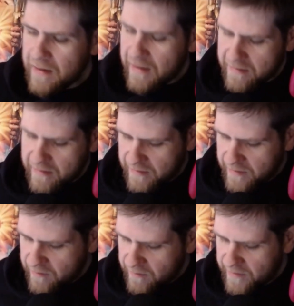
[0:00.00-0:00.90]
And then
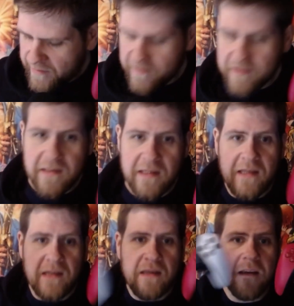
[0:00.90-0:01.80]
here is
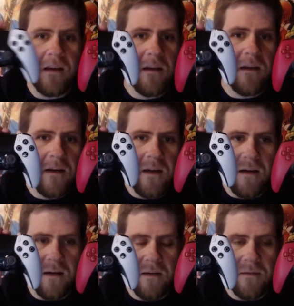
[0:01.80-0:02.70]
the
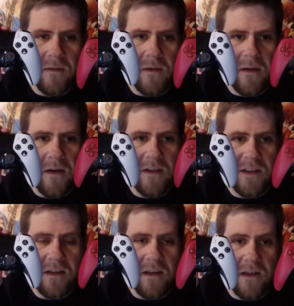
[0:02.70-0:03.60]

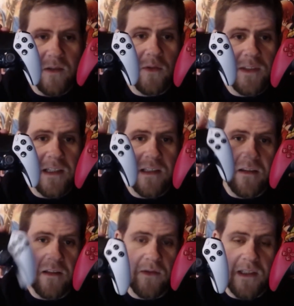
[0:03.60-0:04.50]
DualSense and
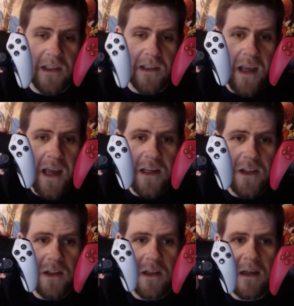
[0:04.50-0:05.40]
then DualSense
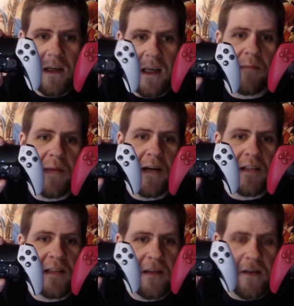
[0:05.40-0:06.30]
Edge. in
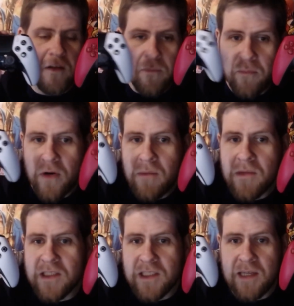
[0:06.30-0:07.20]
comparison, they're pretty
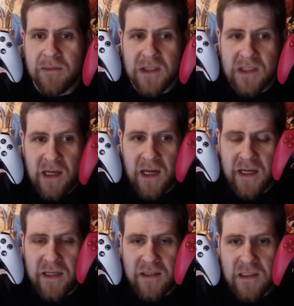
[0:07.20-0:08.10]
much the same
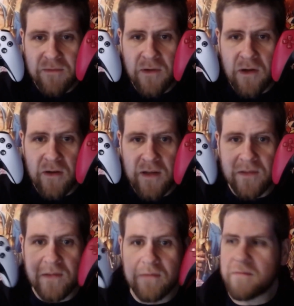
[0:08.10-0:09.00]
size as far
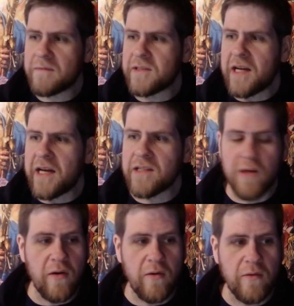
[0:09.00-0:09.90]
as size
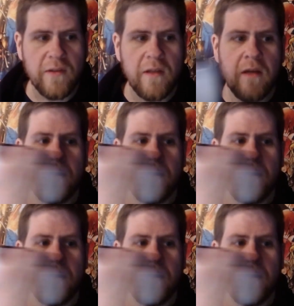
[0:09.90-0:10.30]
goes.